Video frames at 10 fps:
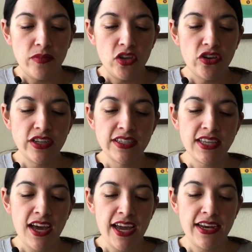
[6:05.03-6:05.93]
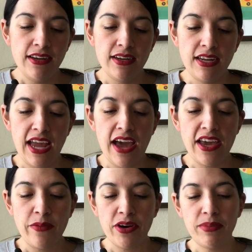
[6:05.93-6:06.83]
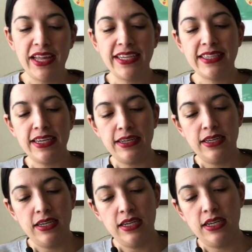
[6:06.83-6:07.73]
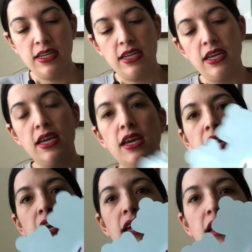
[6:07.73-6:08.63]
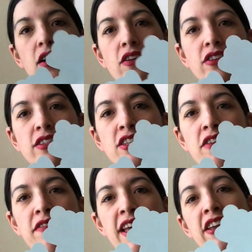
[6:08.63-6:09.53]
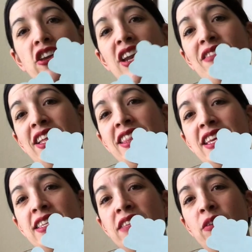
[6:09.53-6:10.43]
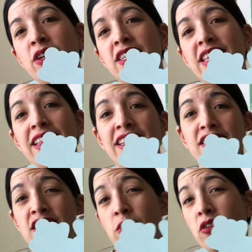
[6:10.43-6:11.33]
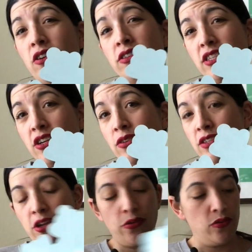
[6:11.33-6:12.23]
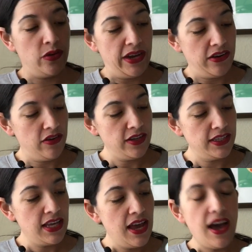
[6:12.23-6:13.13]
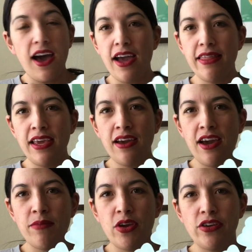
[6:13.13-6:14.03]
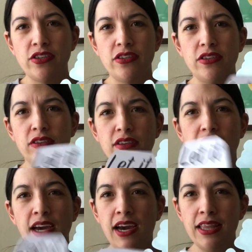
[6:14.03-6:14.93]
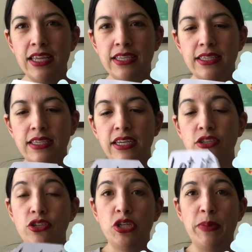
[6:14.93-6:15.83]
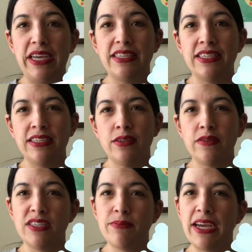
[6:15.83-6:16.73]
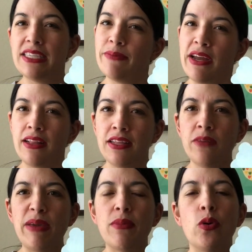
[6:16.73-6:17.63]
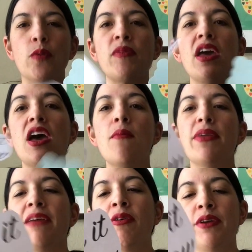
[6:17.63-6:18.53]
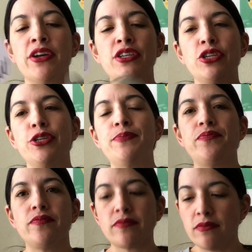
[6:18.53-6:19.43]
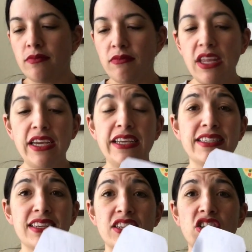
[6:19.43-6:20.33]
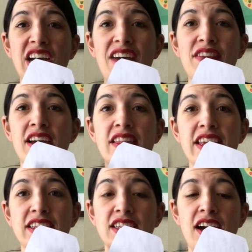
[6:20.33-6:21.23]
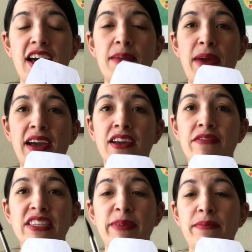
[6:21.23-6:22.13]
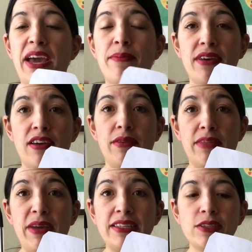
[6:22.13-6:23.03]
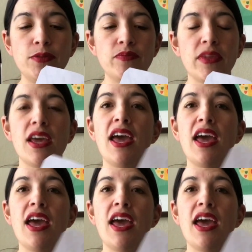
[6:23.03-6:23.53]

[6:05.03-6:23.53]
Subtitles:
You could decide how you want to place it on your snowflake. You could have it like this. If you wanted to say let it snow across, you could also go all the way across. I think I'm going to cut this into 2 pieces and sort of space them out a little bit more. But then what we're going to do is cover the entire back of this bit of paper with pencil.